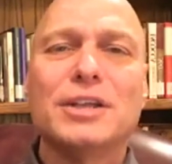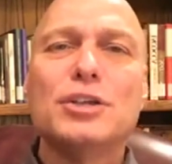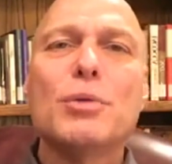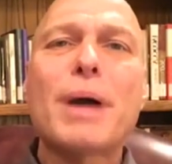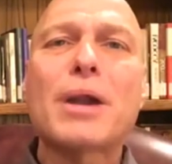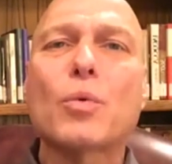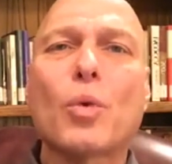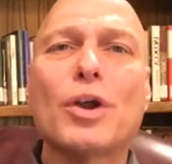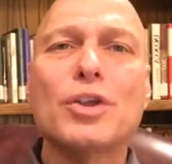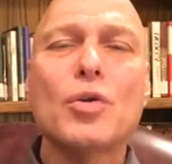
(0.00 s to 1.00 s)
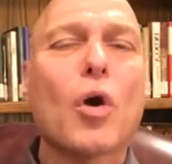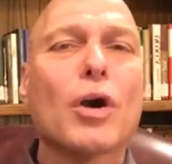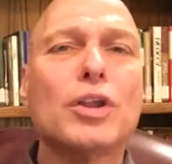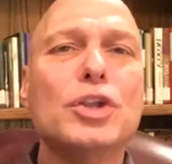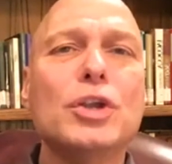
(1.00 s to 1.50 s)
No matter where you
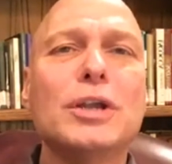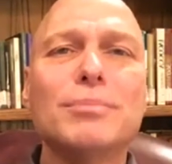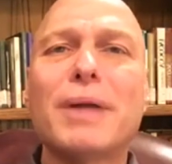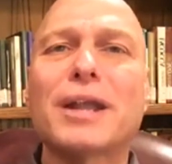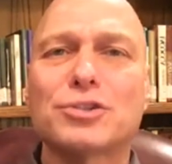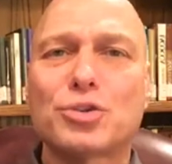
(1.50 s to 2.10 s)
are, you can make a